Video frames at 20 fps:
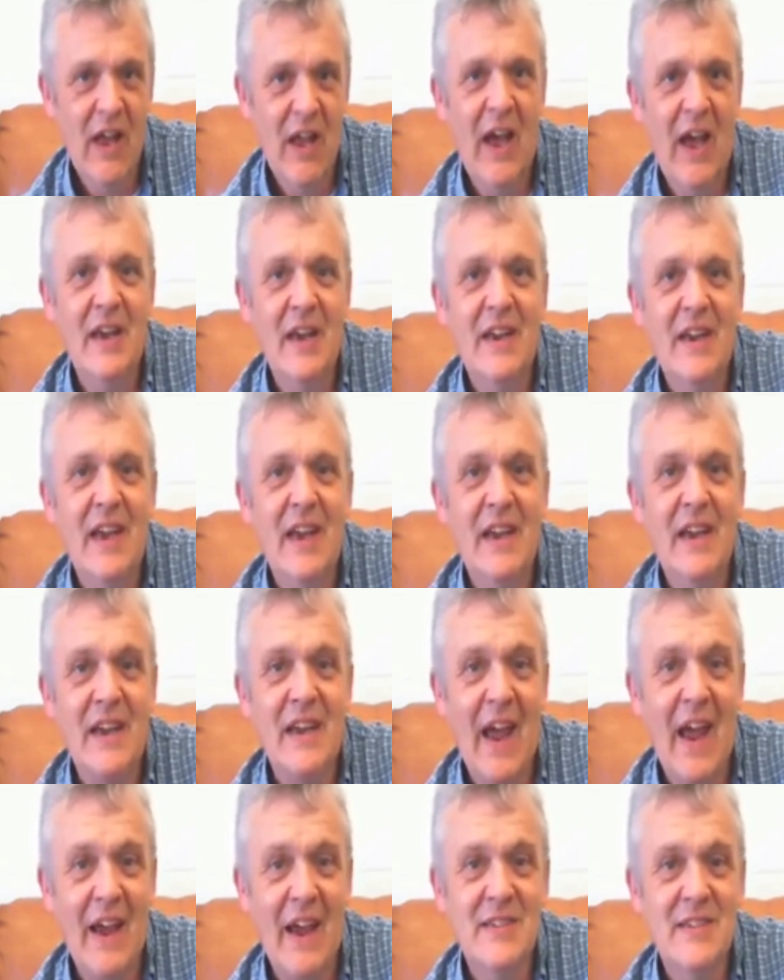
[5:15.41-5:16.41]
And it
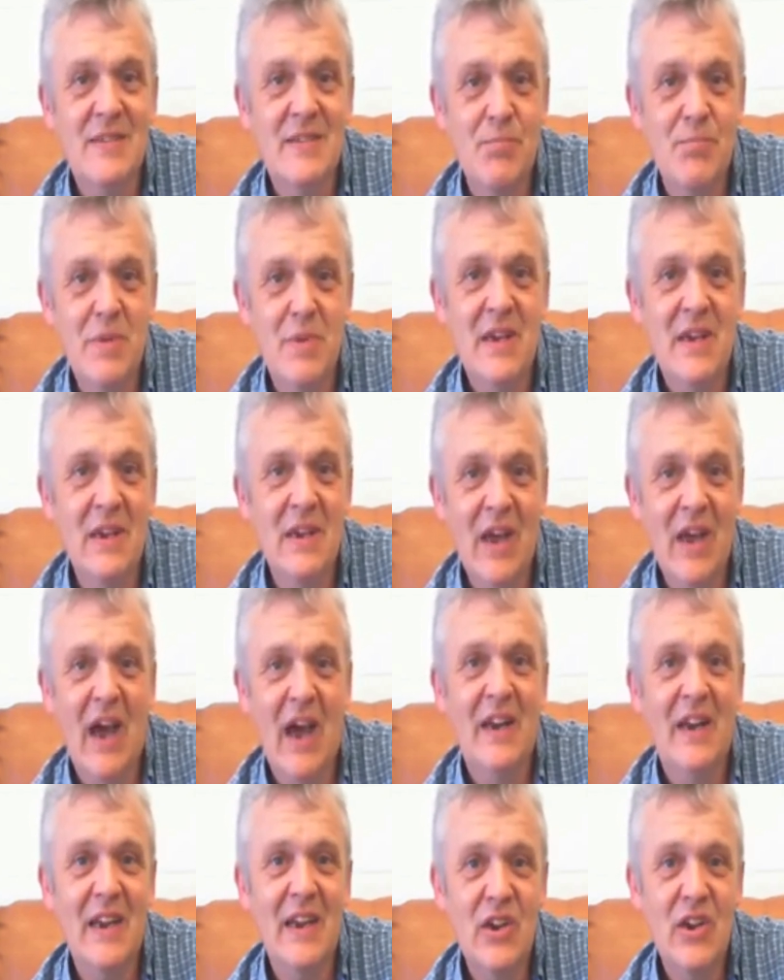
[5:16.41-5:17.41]
has been
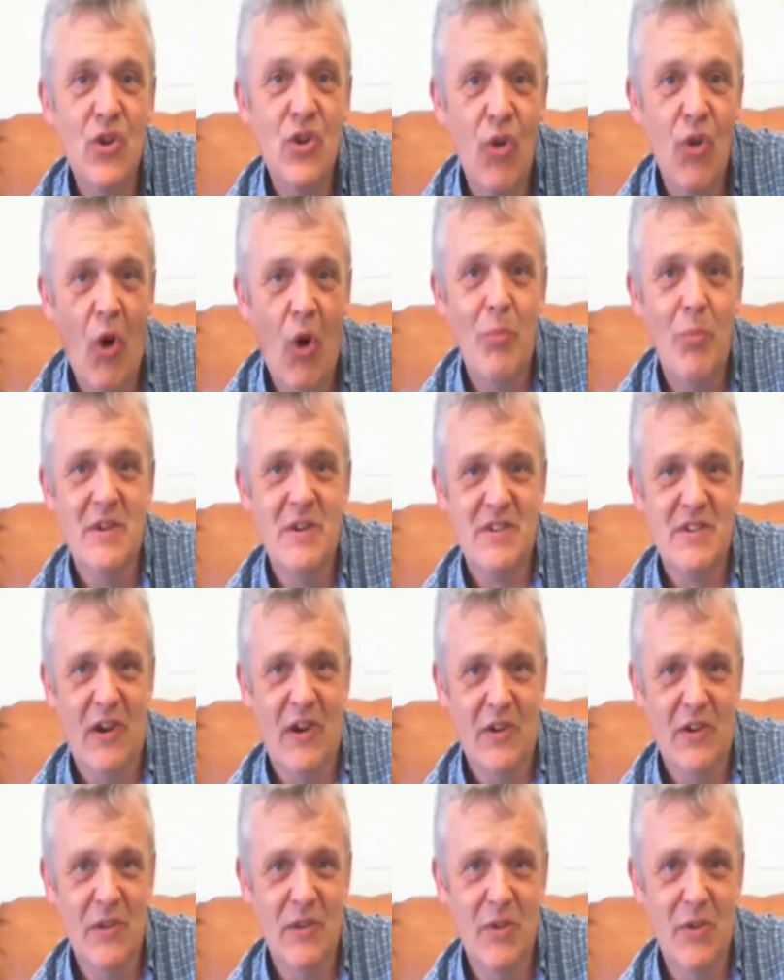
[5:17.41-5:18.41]
an enormous
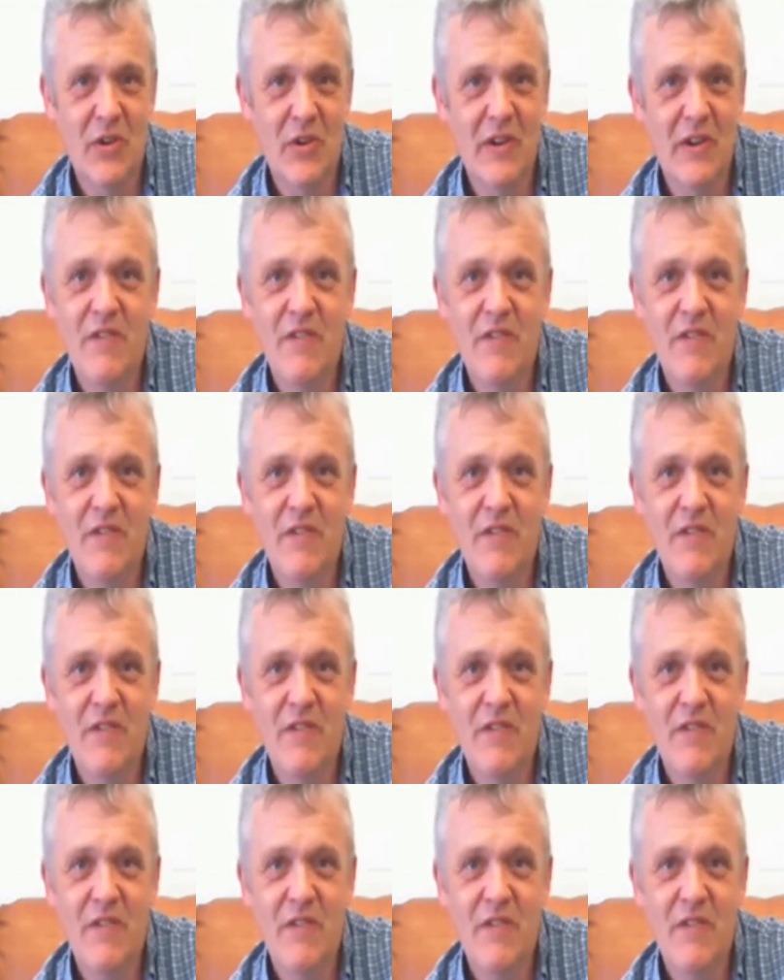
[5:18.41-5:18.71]
argument.